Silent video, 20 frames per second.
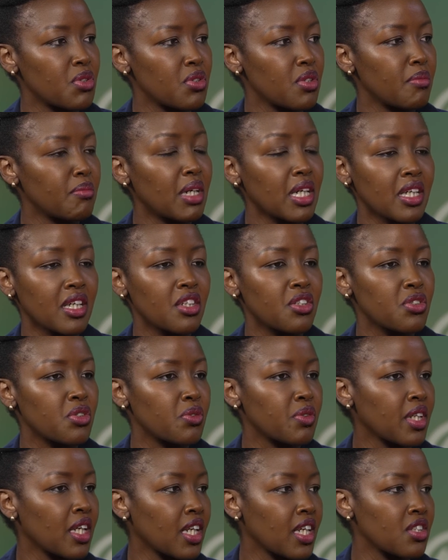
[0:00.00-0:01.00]
to the market, you
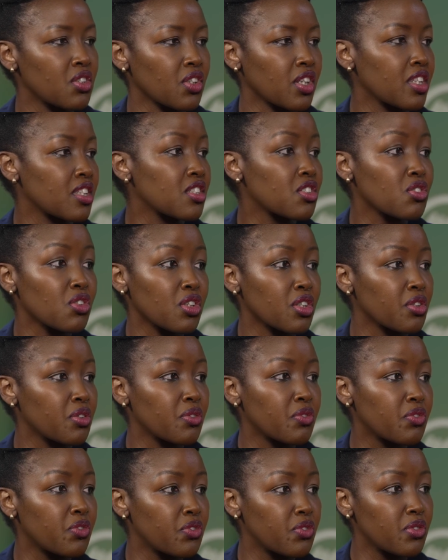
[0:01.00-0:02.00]
realize, okay, this is not a
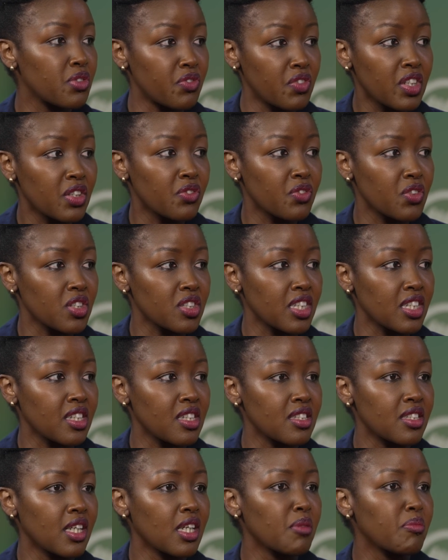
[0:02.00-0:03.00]
good fit for a
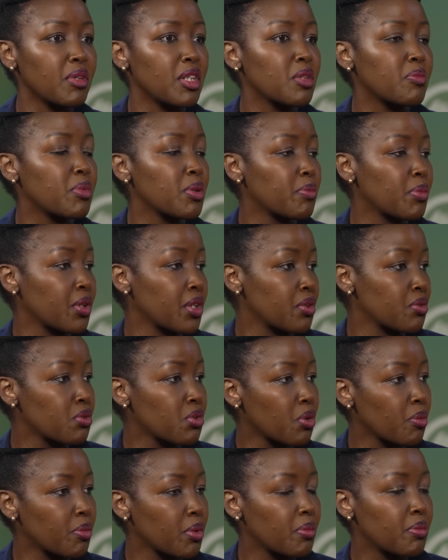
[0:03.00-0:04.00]
certain segment, people in
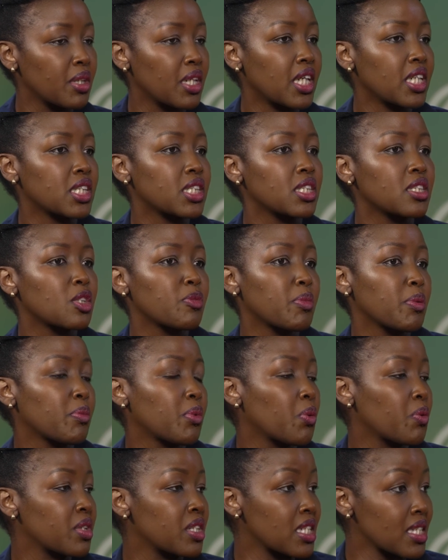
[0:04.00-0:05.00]
rural populations,
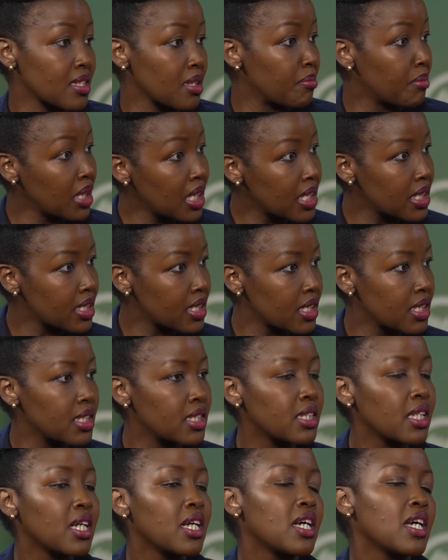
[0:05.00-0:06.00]
people with
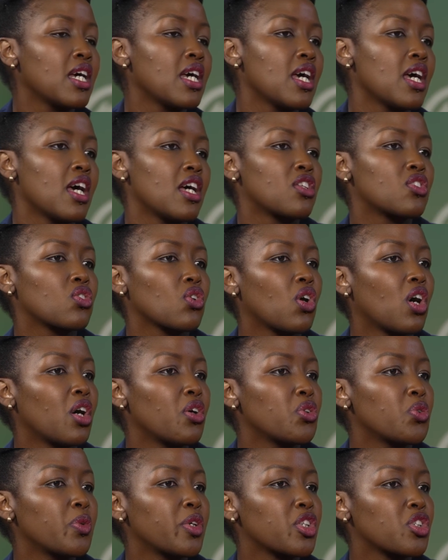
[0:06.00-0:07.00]
disabilities. And so,
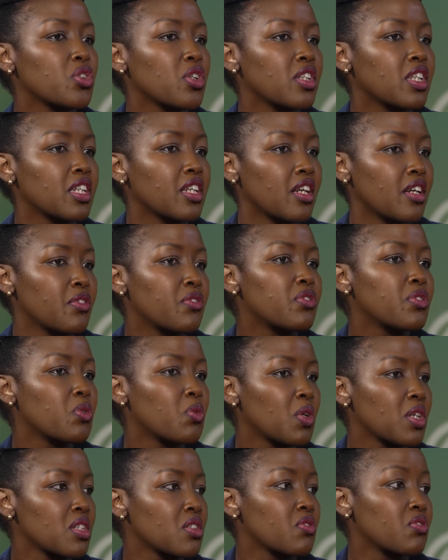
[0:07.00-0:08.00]
how do we ensure that
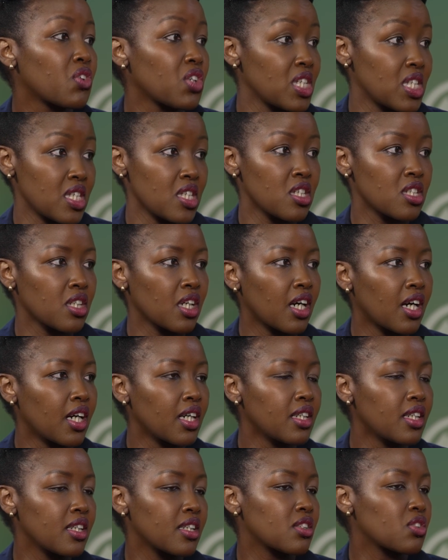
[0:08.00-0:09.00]
everyone's voice is
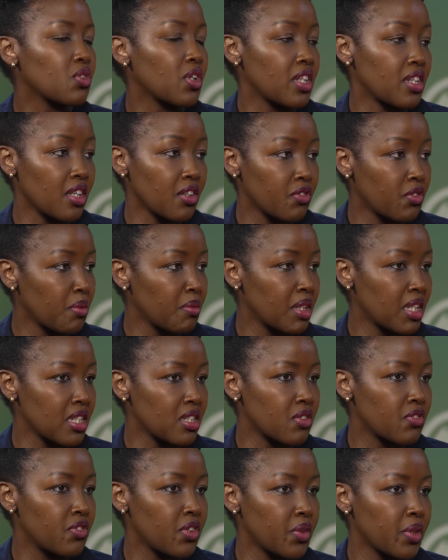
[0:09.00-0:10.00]
heard? And so, I think for me,
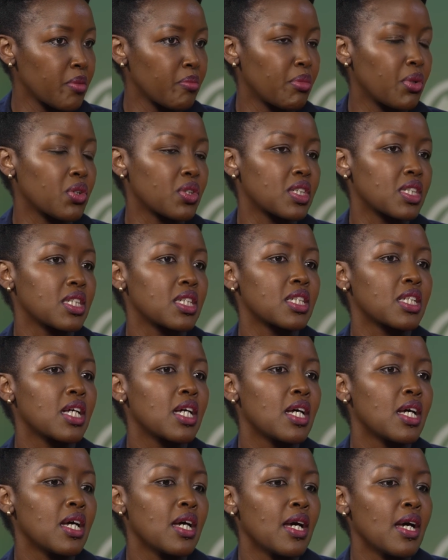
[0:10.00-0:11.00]
that's very important.
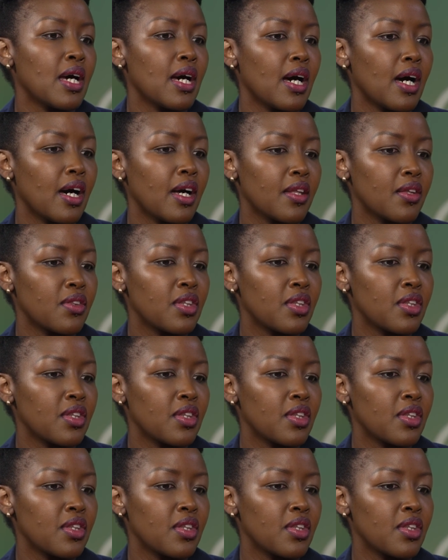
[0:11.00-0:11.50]
I, uh,